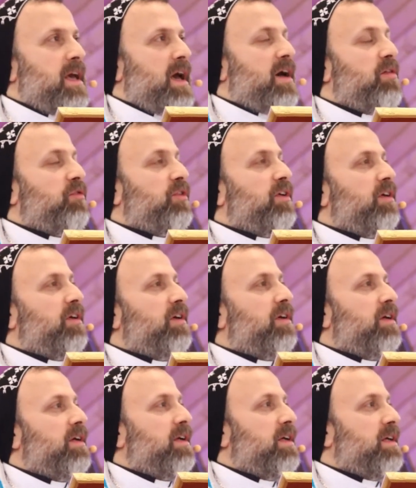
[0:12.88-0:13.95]

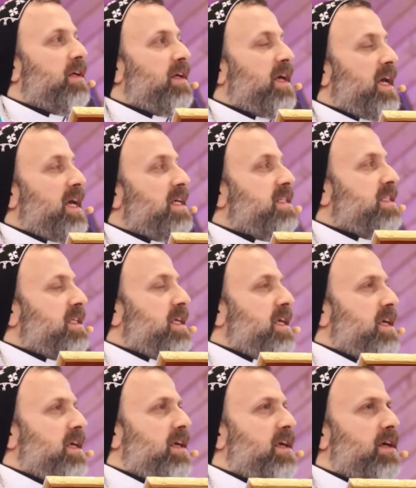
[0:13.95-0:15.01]
After
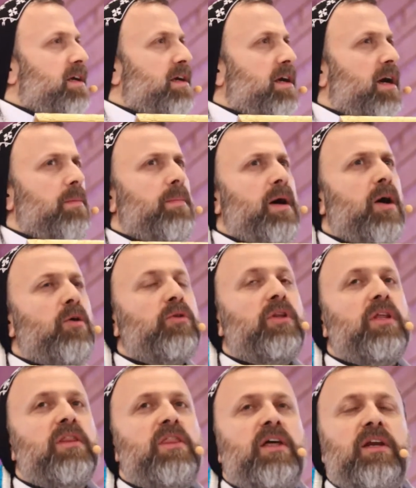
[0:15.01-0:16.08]
asking
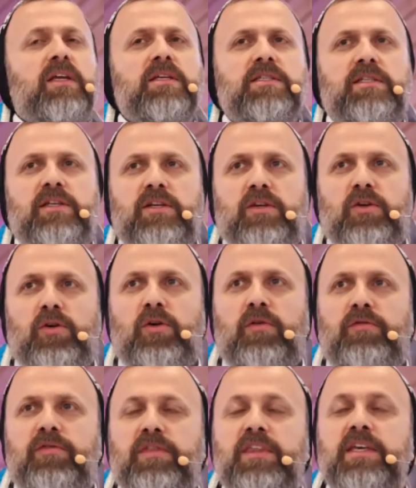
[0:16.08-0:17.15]
about the reason
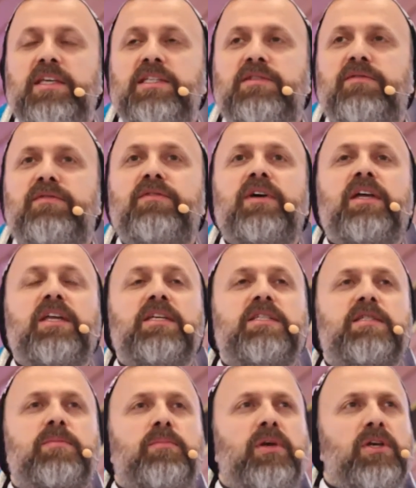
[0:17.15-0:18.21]
of this very
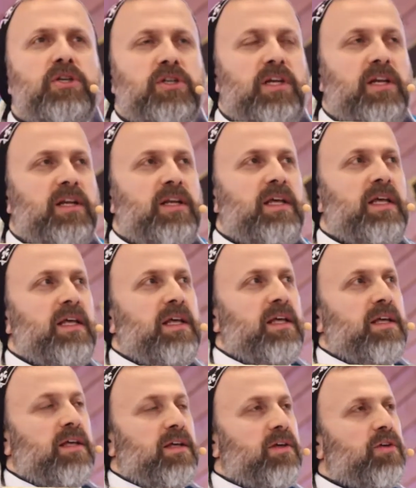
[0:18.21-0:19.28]
special
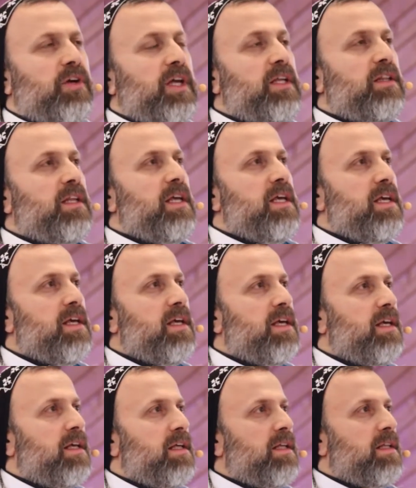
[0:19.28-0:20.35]

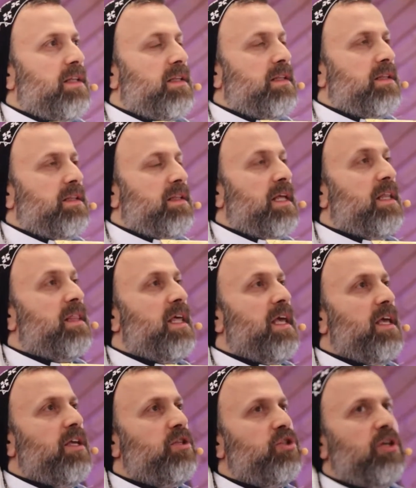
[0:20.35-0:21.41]
greeting that the
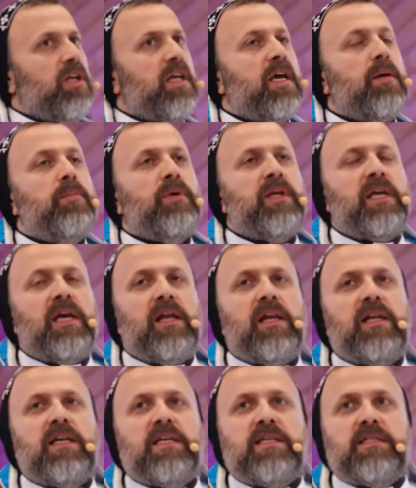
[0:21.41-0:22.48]
angel
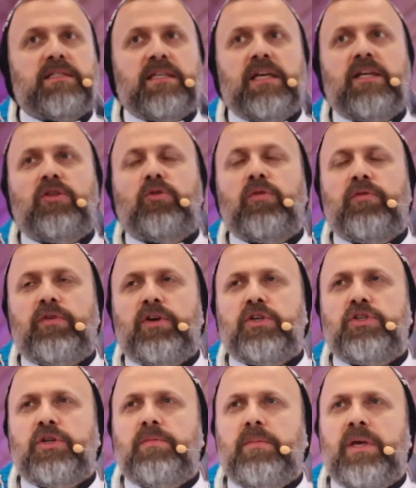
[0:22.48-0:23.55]
Gabriel said to
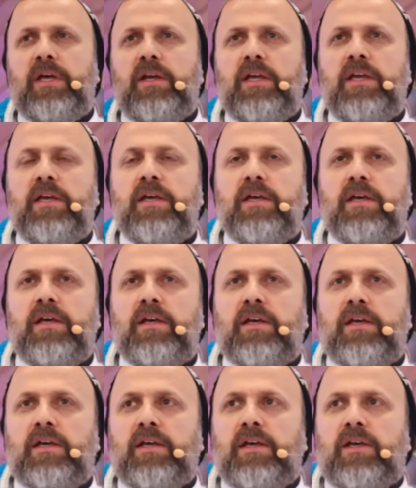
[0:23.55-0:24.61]
Virgin Mary,
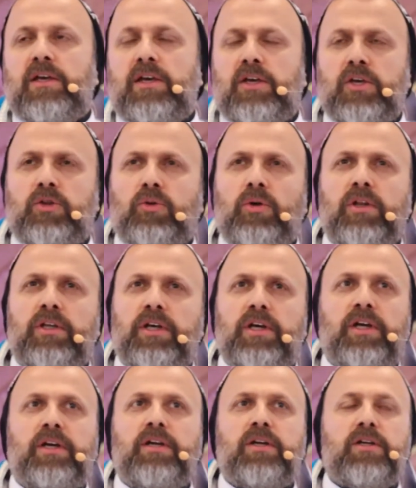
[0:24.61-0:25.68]
he told
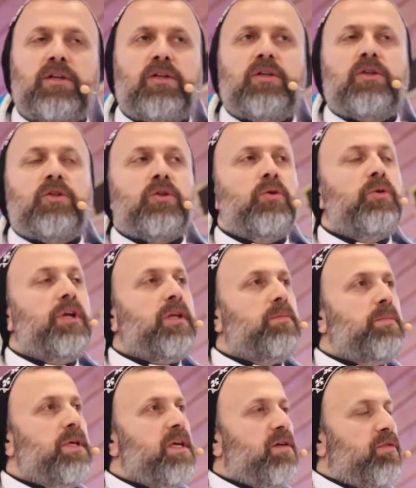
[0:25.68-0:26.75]
her, Do
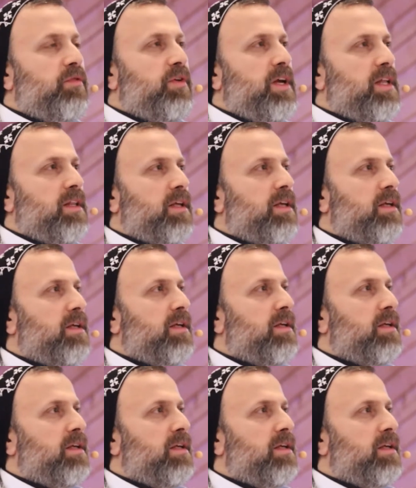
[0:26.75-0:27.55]
not be afraid,